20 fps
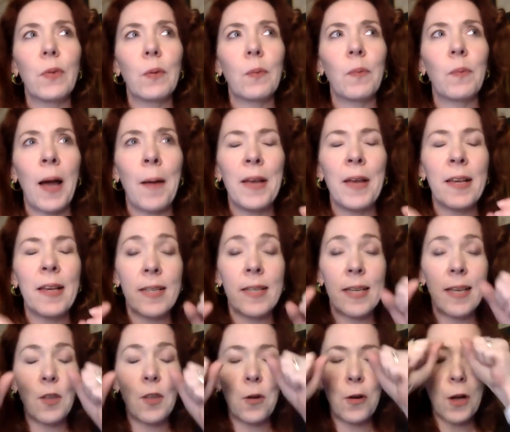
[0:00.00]
I have to
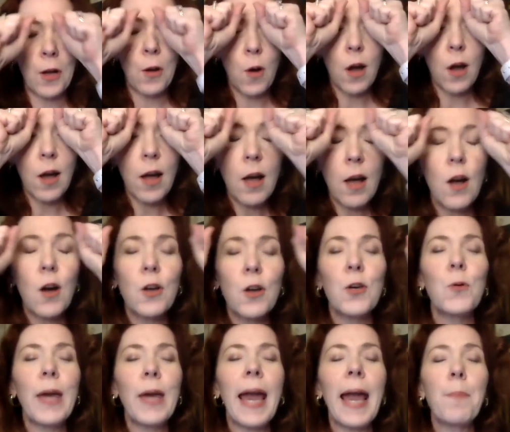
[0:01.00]
sit there and go, oh,
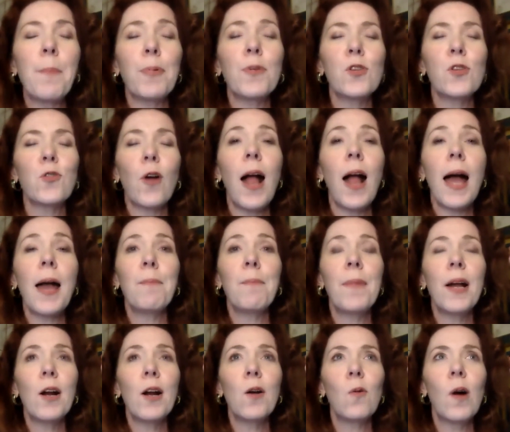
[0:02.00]
you can't prescribe
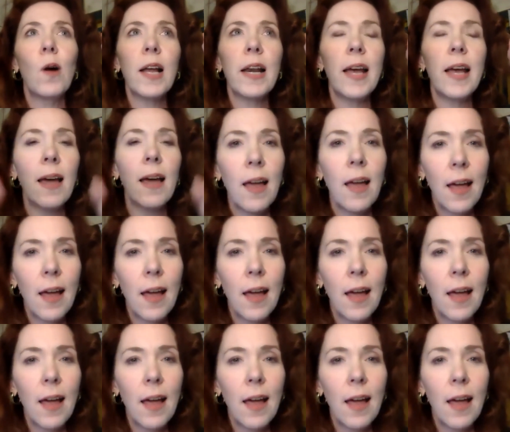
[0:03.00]
marijuana,